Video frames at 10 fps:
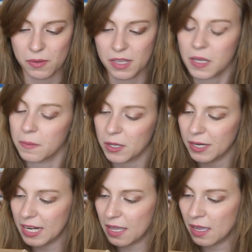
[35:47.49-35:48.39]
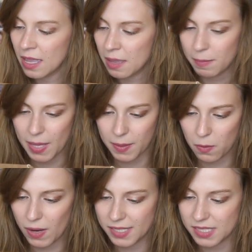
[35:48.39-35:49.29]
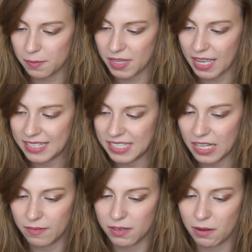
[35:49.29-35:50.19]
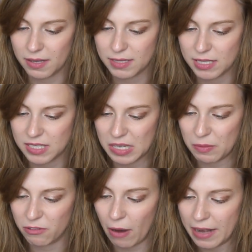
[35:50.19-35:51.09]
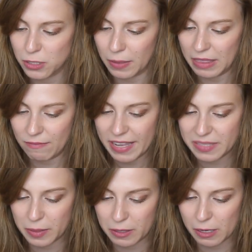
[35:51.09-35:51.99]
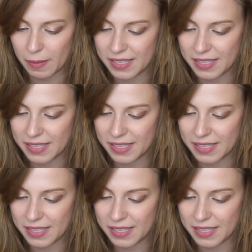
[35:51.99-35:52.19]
You and the community maybe want something I didn't even know existed before I joined the Facebook group.